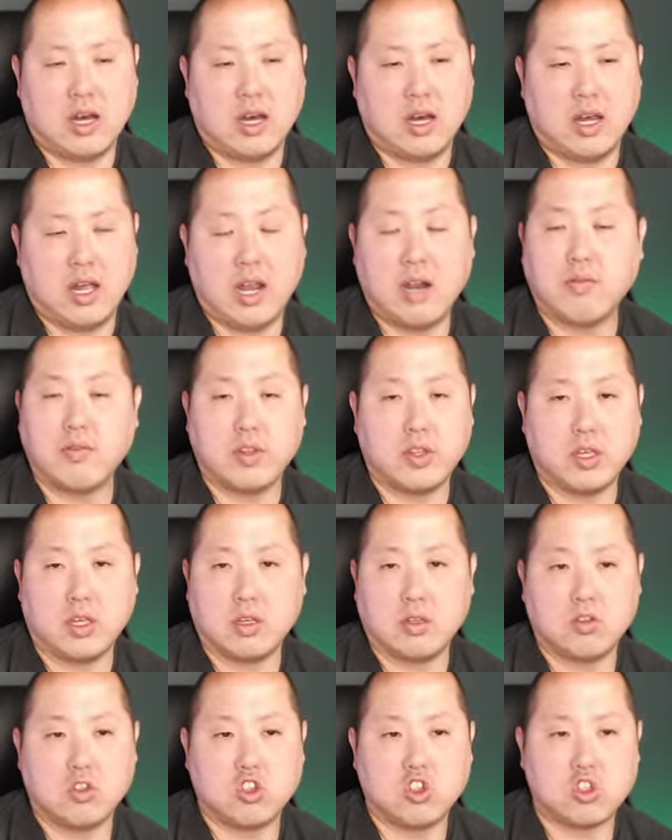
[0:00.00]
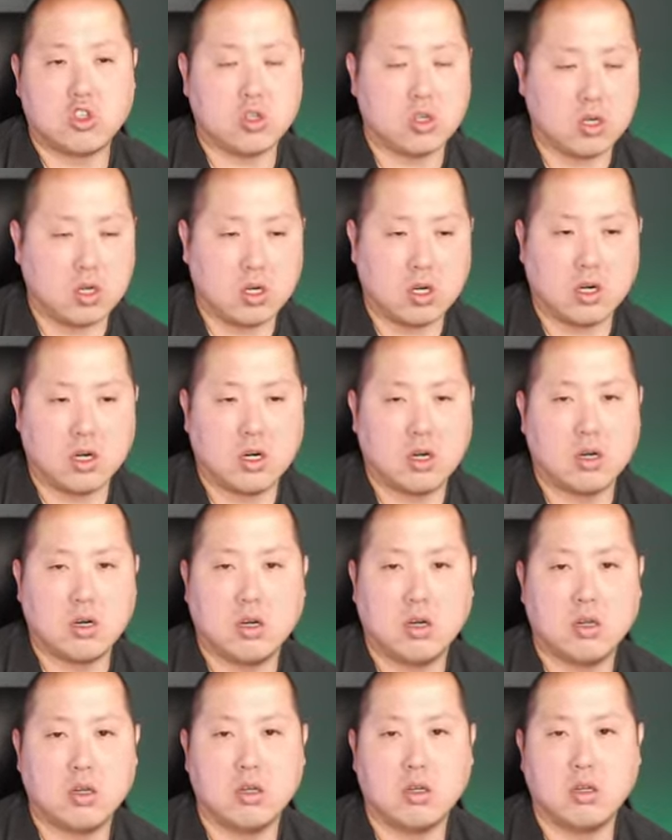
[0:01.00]
everything, sugar,
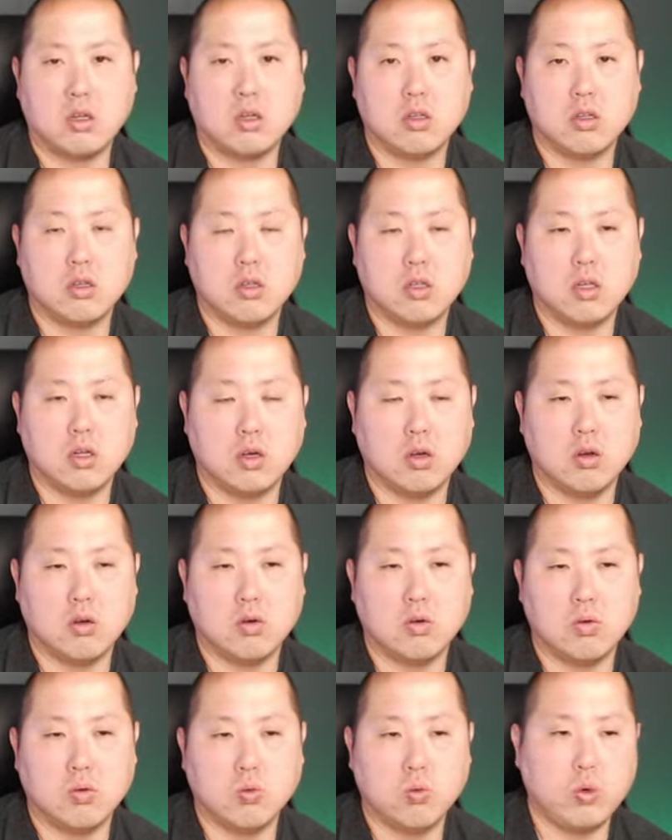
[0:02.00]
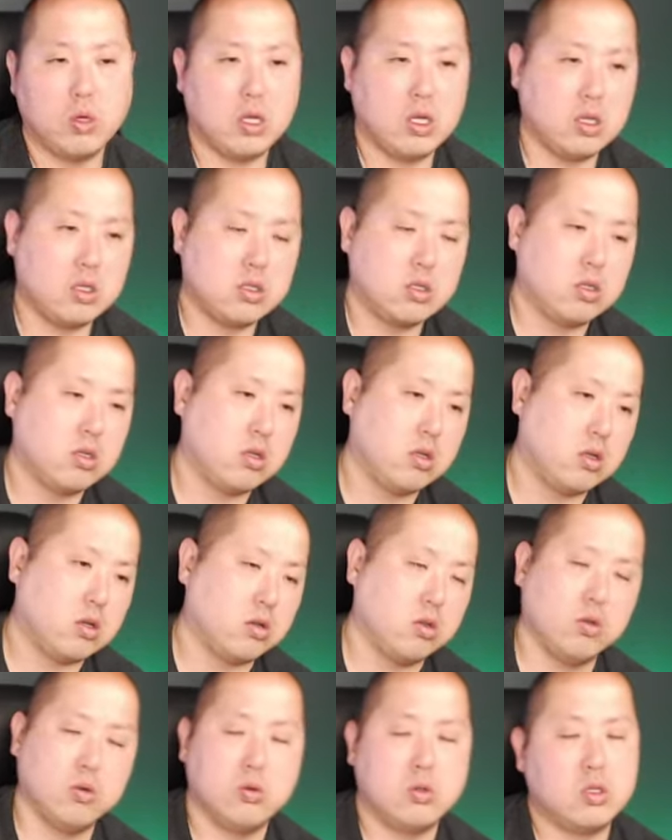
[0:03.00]
you know, wheat,
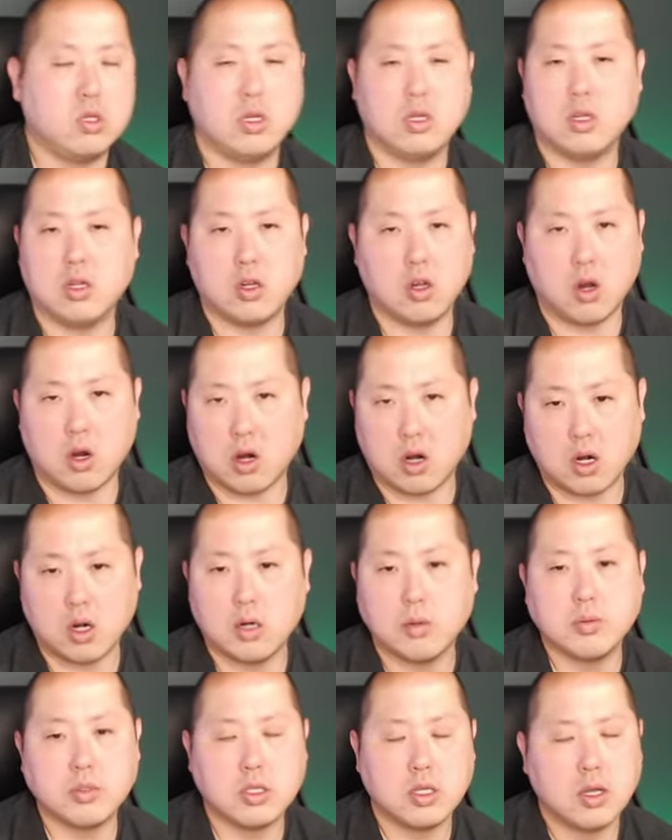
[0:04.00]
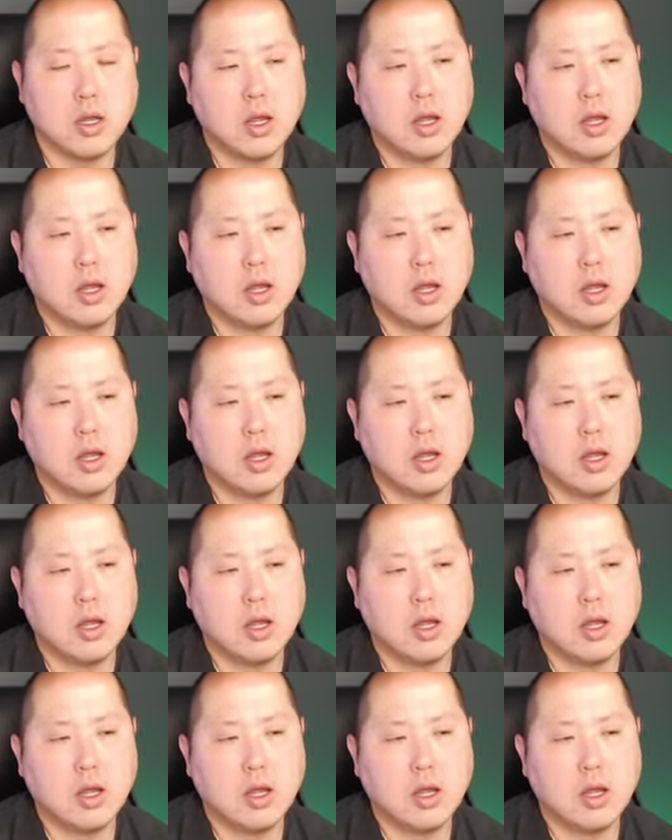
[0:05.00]
gluten, carbs.